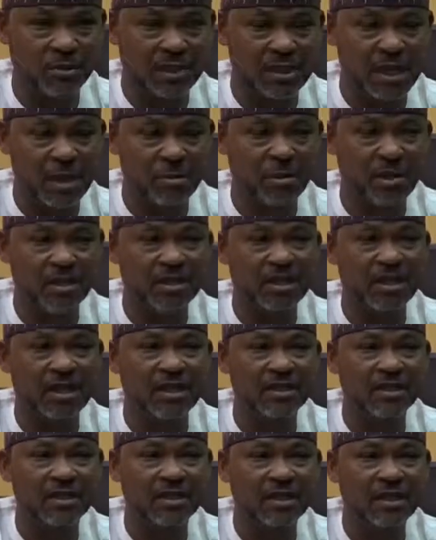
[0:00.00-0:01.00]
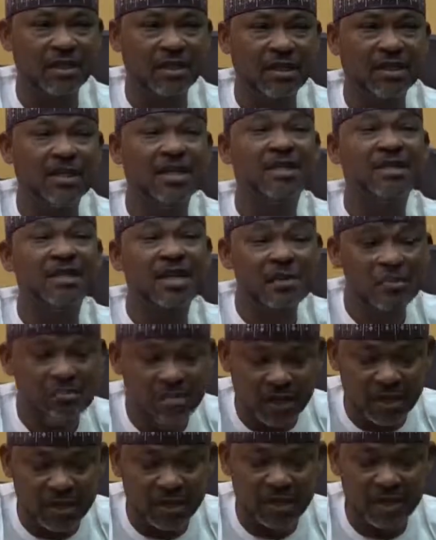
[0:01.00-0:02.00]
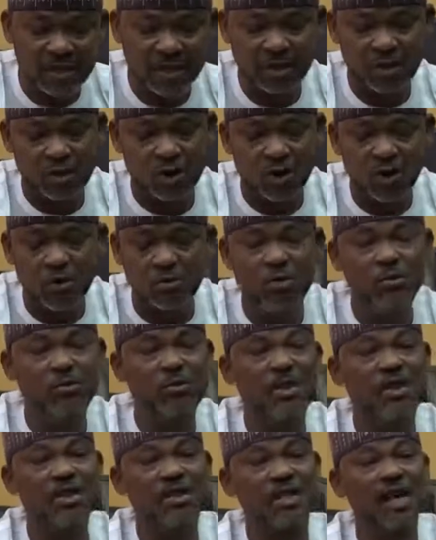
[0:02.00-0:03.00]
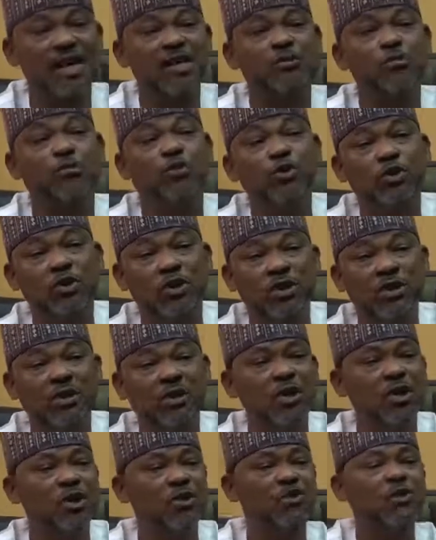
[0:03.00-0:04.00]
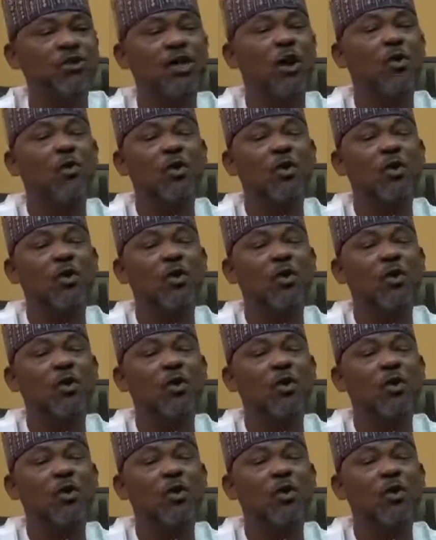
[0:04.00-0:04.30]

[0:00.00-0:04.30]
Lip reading: Mr. President. The same thing the Honorable Minister is pushing so that